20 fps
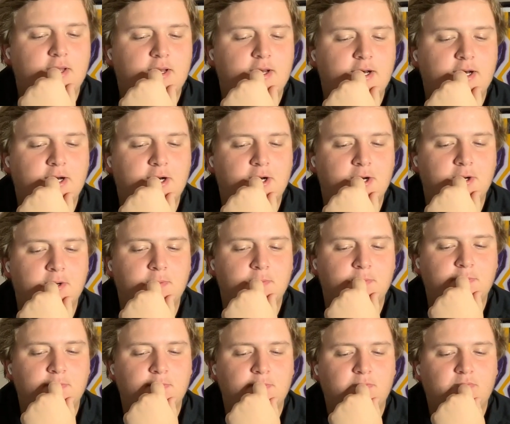
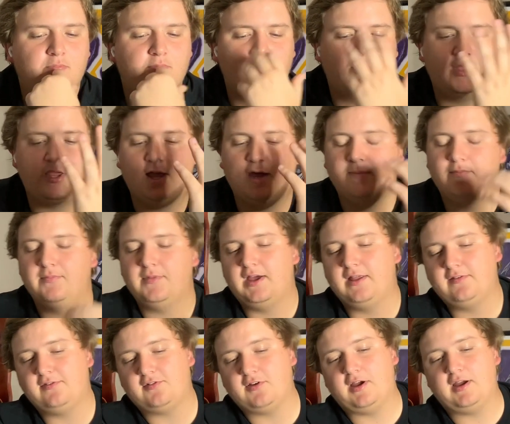But yeah,
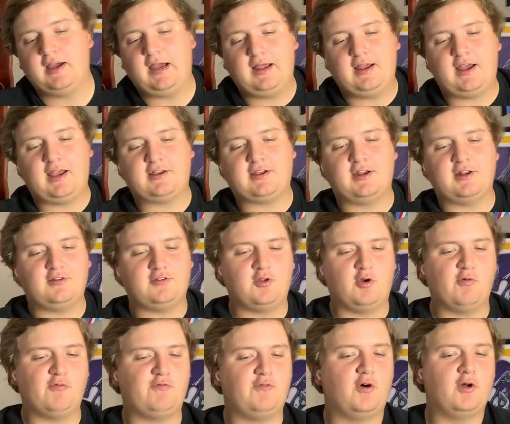so I kind of
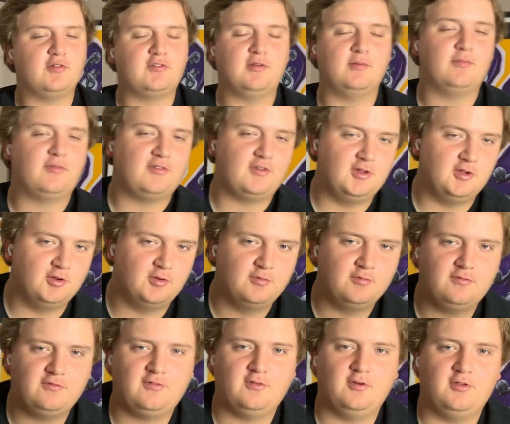don't fault him still
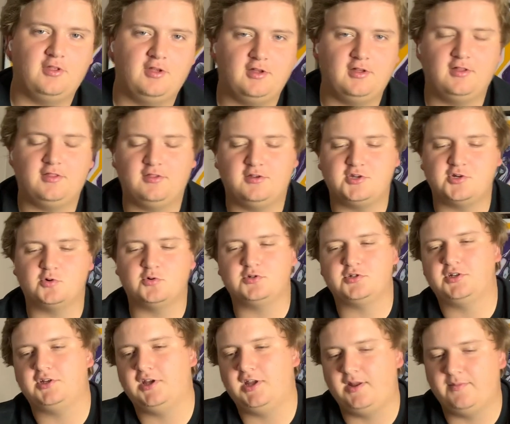for the Georgia
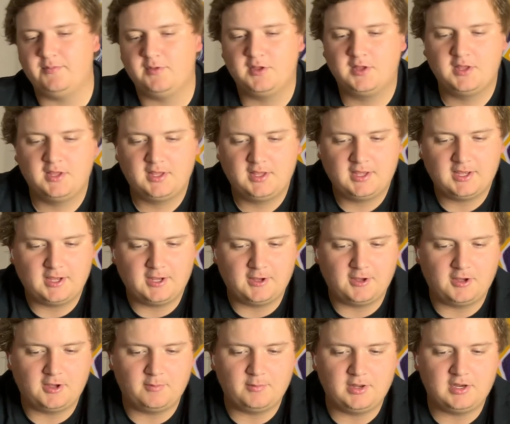game.
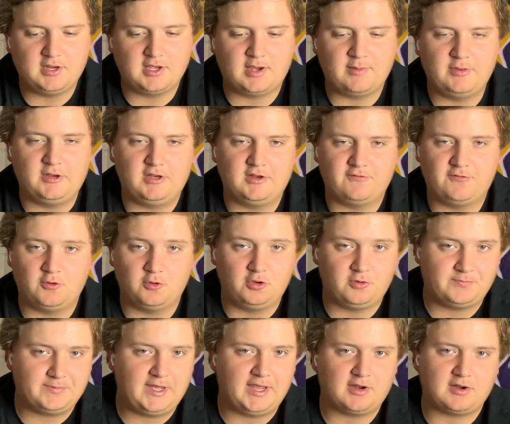And I mean, if you
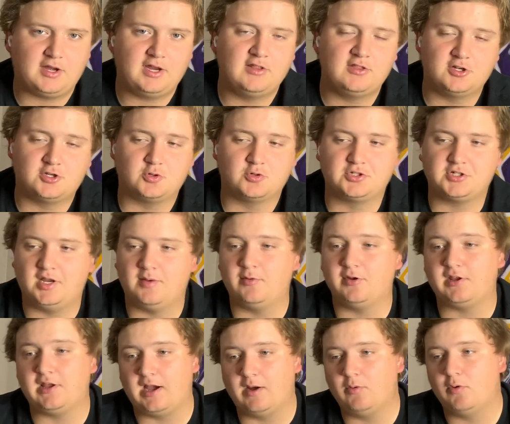look back in the Georgia game, we
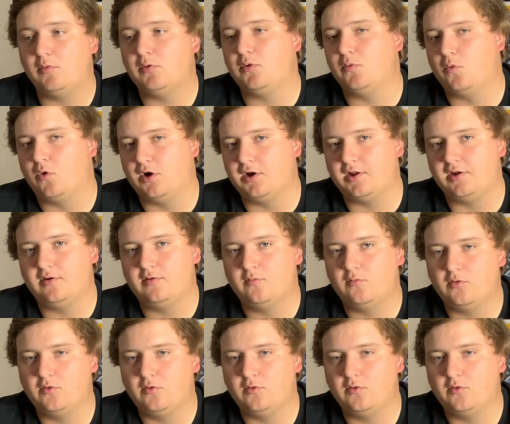got what we wanted.